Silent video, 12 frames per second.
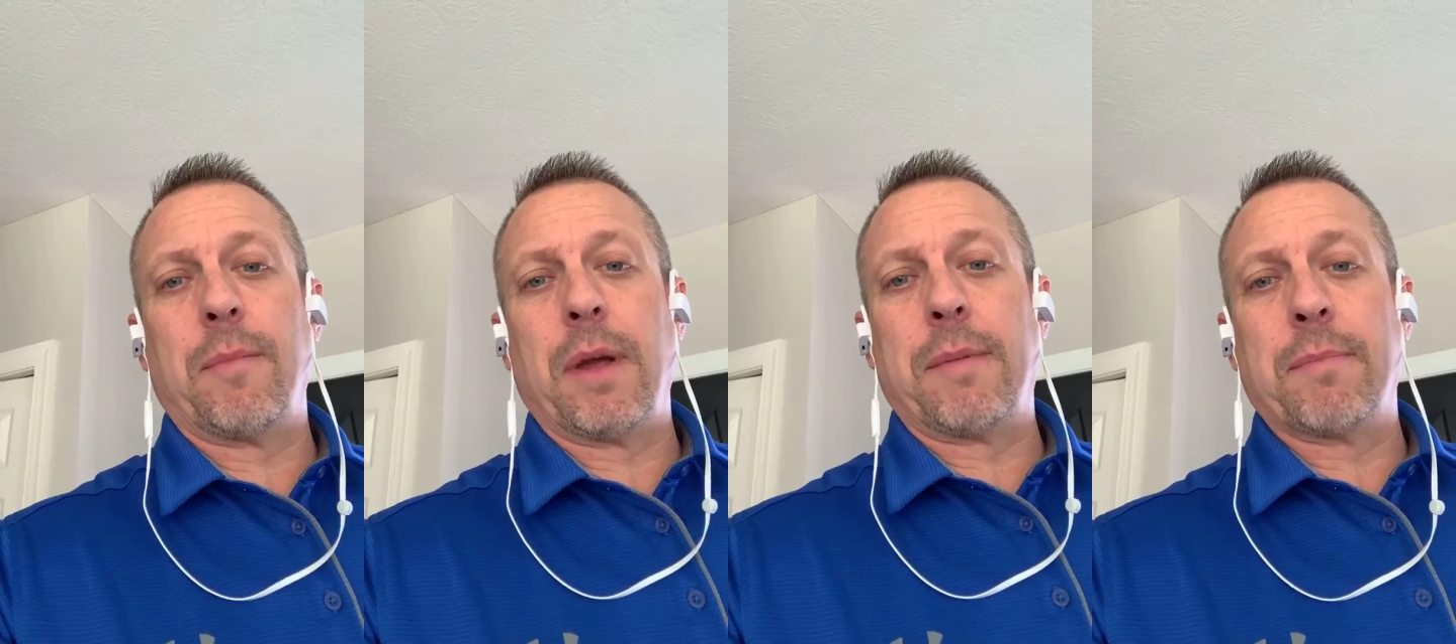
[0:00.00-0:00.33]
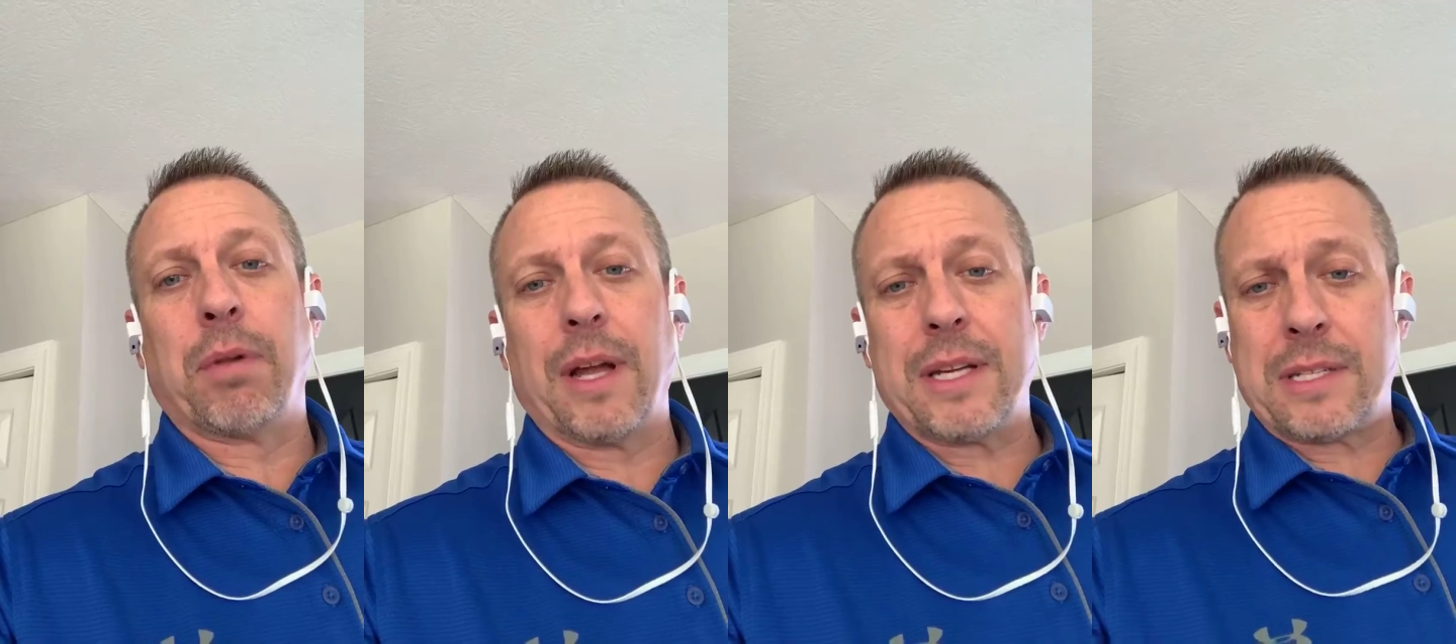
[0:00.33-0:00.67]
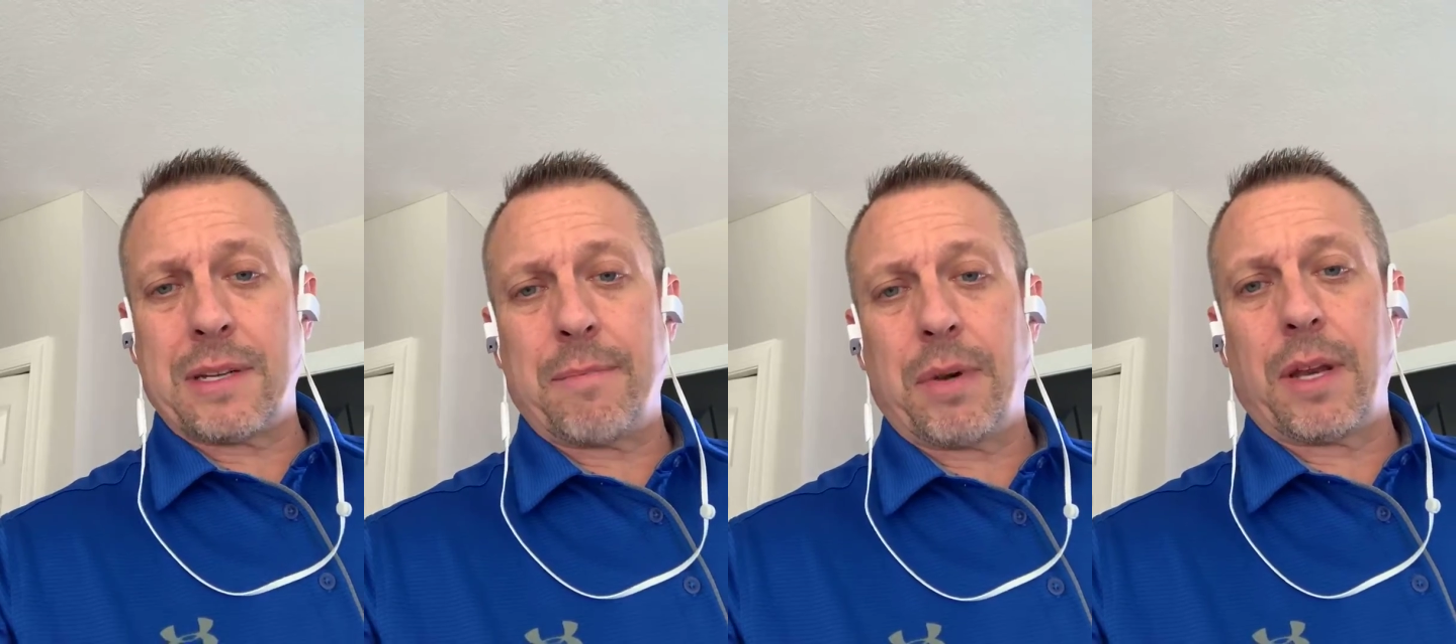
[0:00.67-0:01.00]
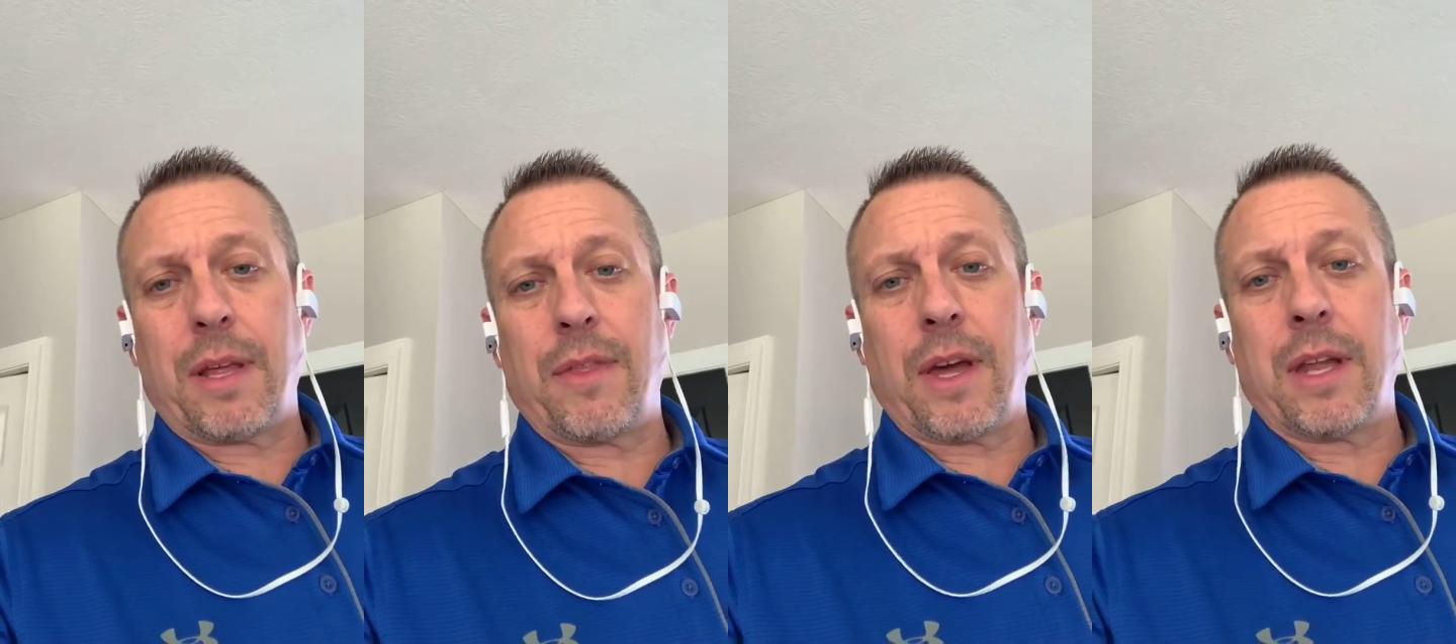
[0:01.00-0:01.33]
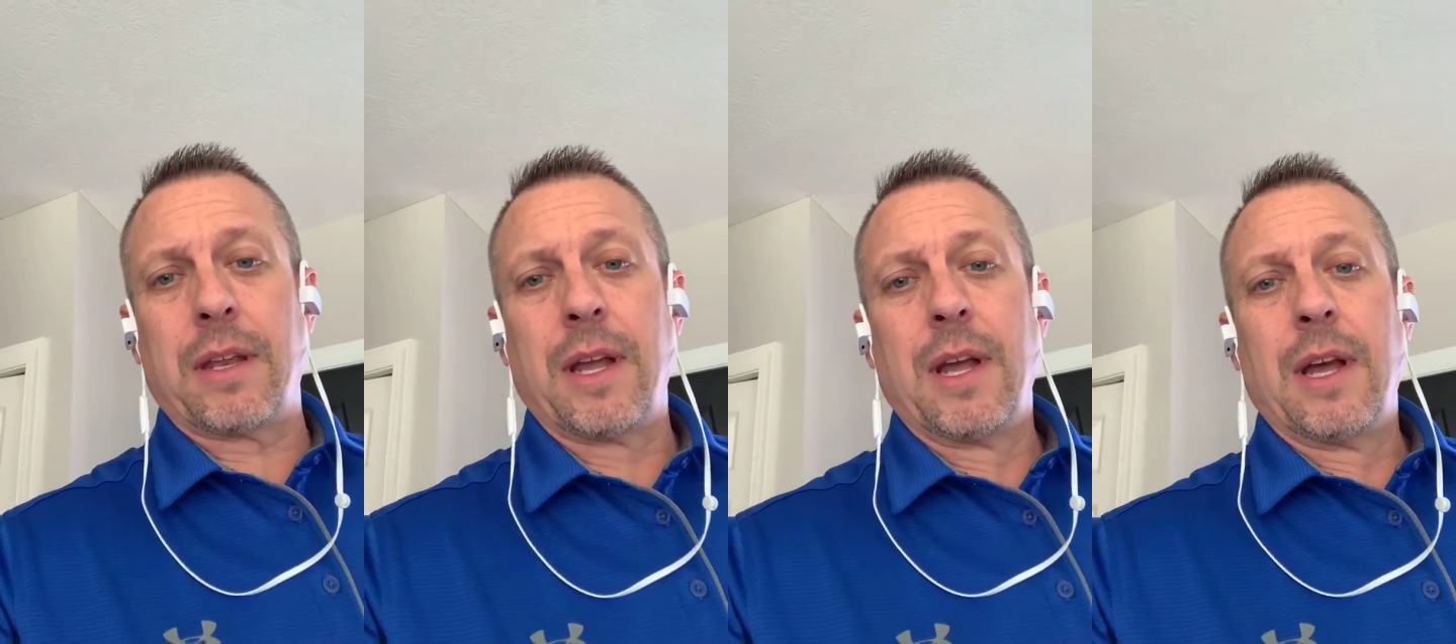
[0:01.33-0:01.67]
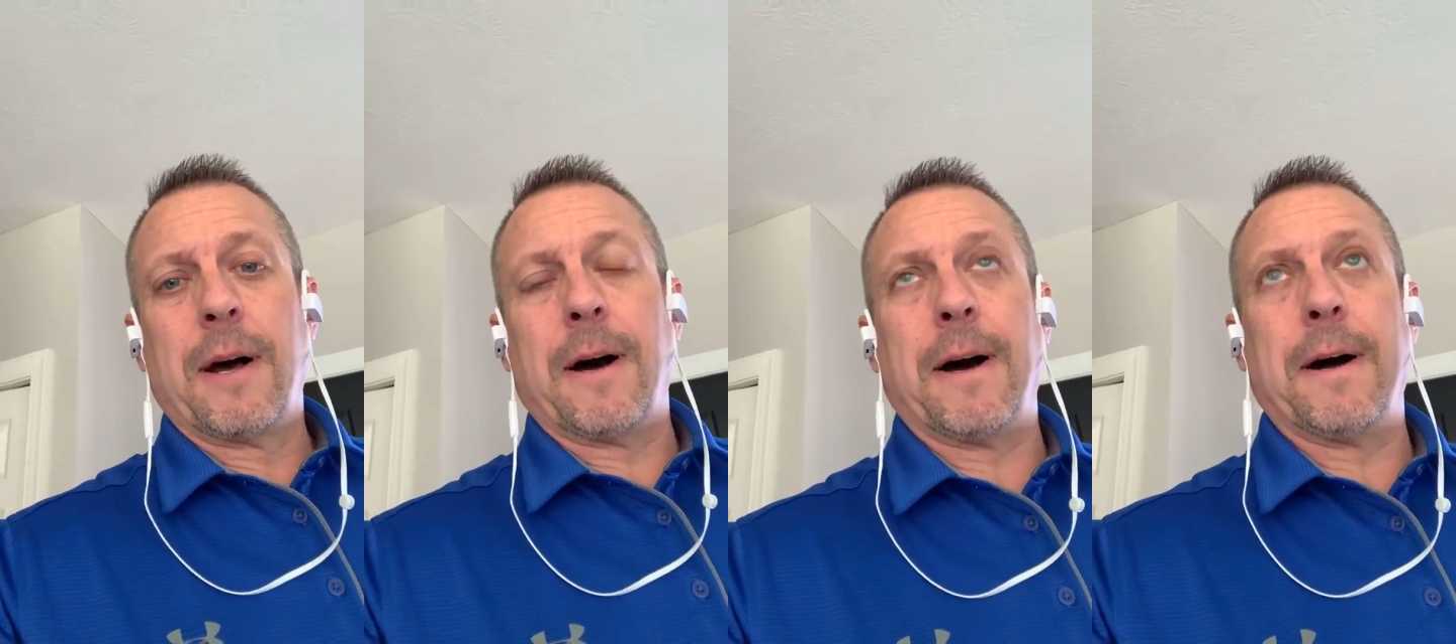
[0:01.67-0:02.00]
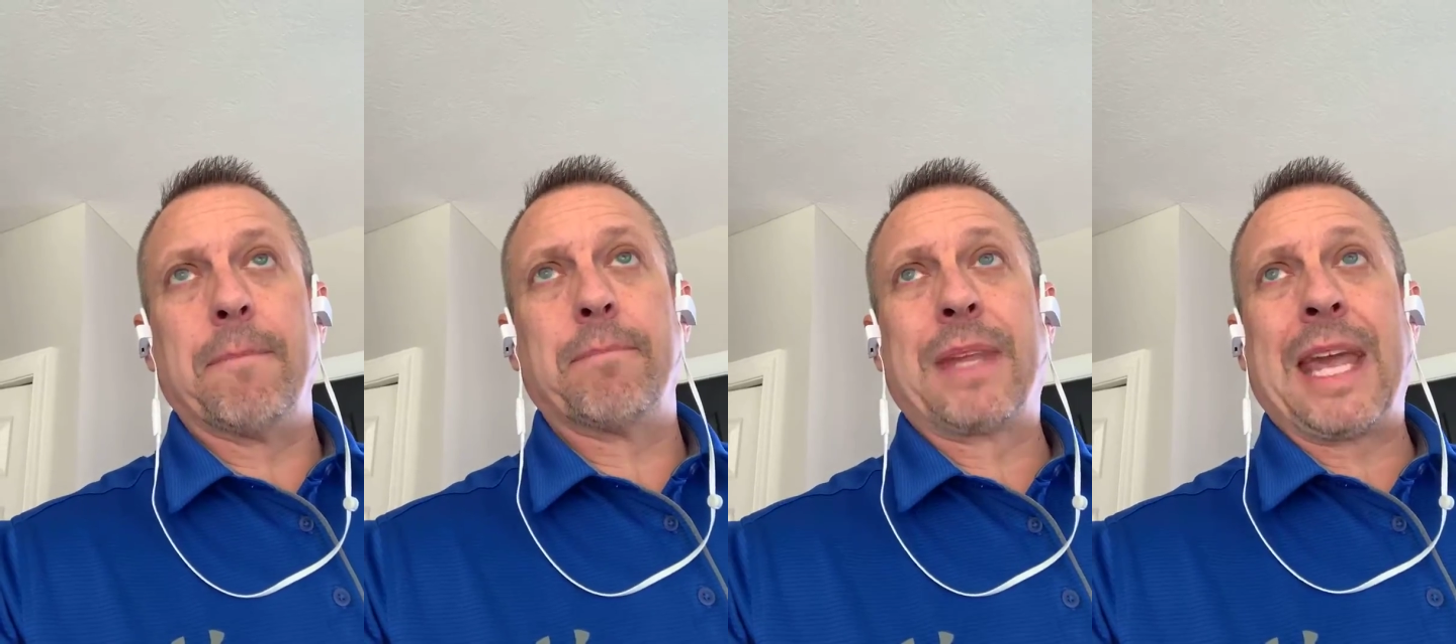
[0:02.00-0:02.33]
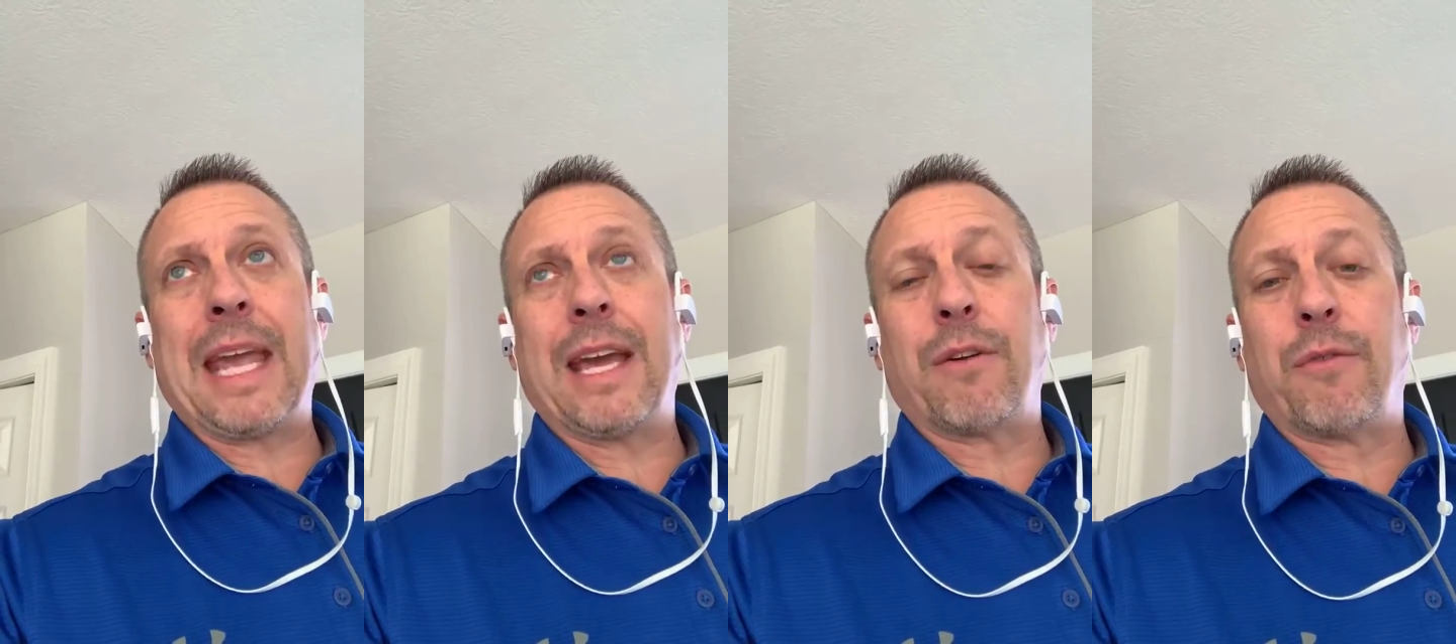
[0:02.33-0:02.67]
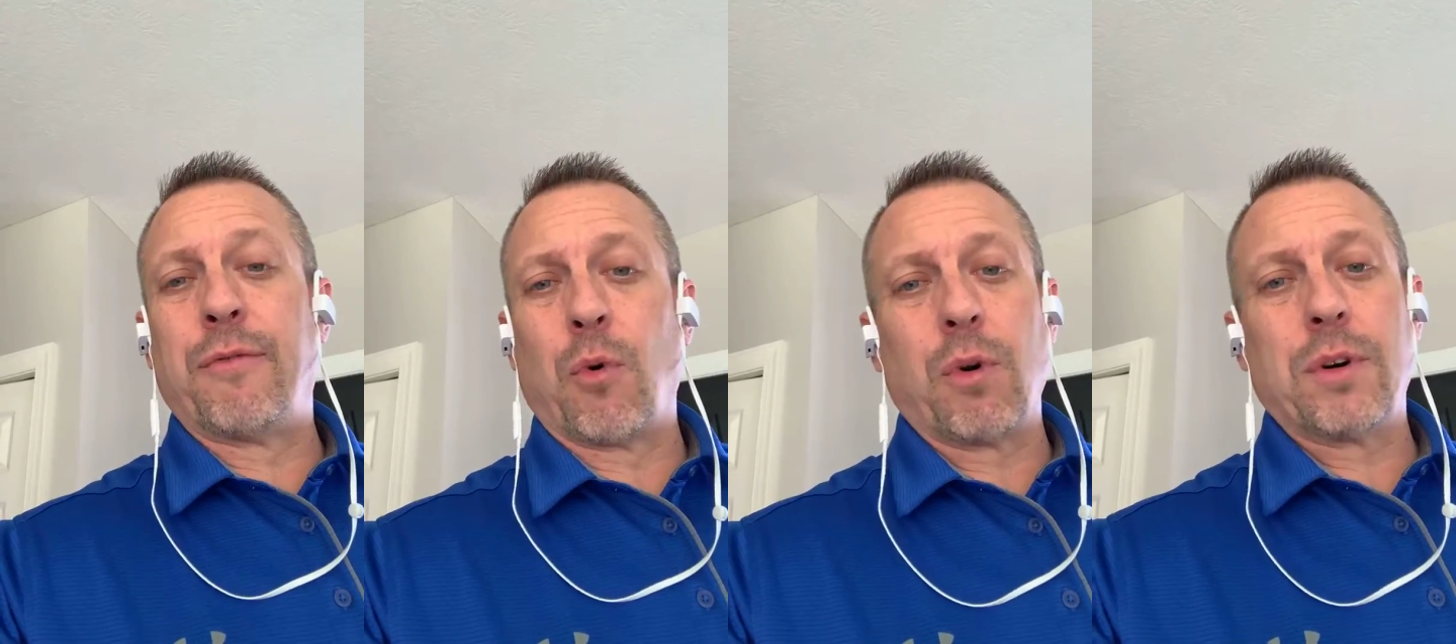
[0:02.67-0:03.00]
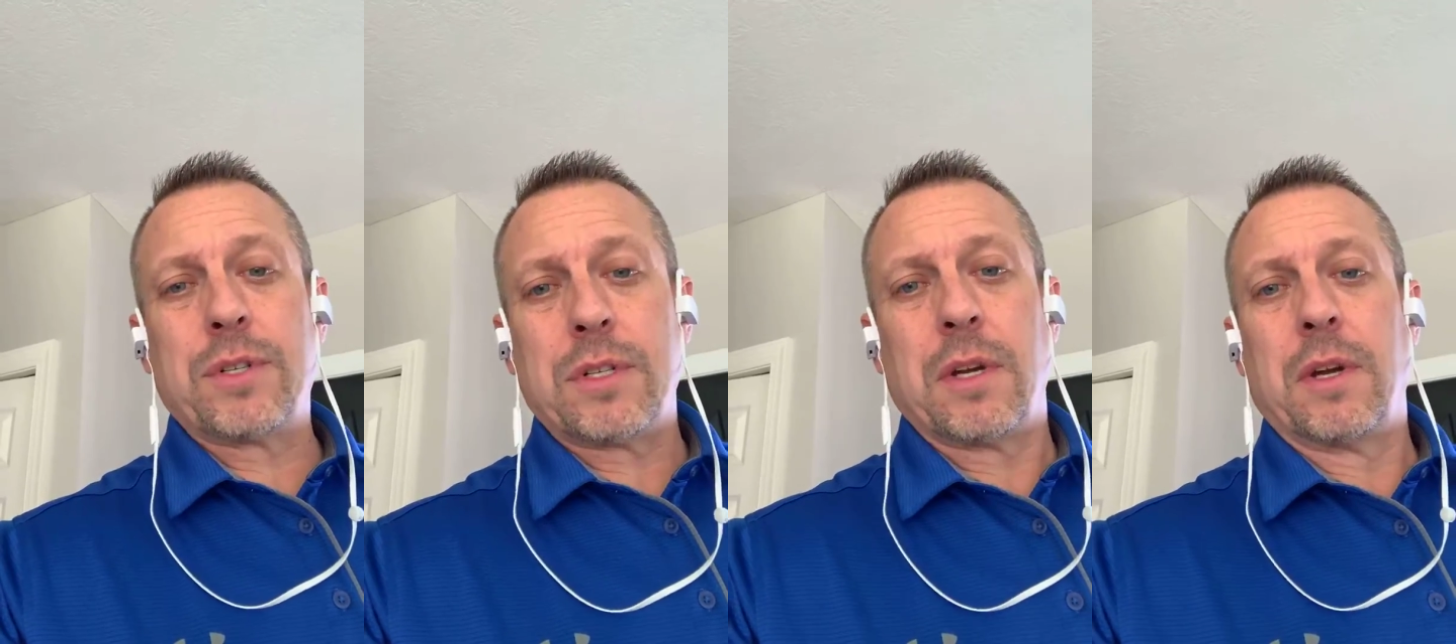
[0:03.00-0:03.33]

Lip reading: maybe bless somebody that can afford